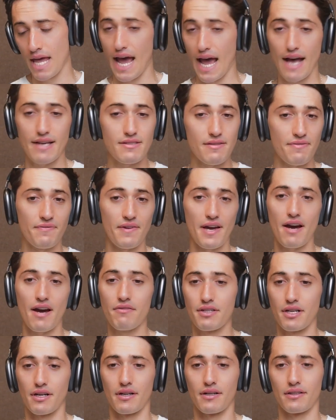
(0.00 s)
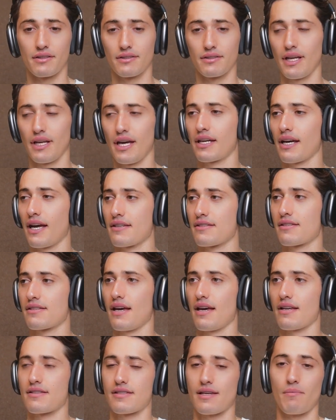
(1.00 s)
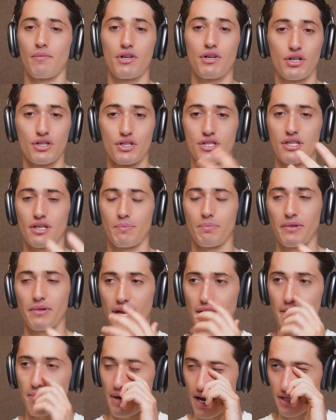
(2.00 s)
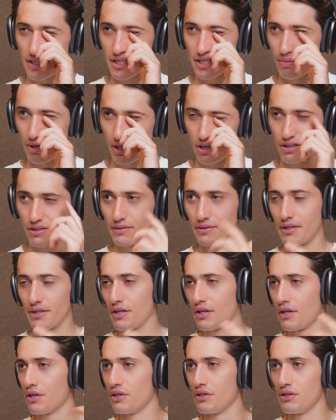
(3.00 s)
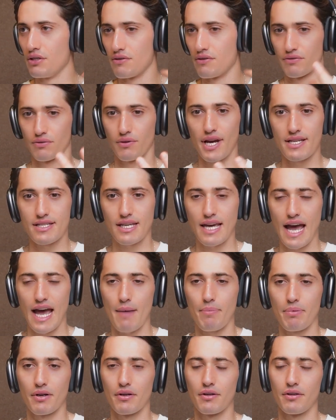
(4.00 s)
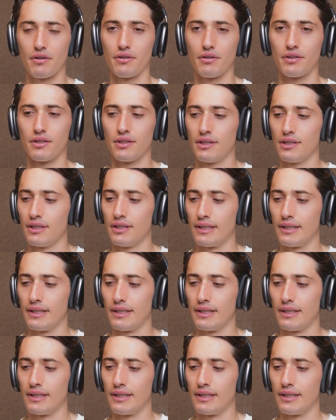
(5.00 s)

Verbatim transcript: as a founder, like as as someone, you're still playing basketball. You've raised capital.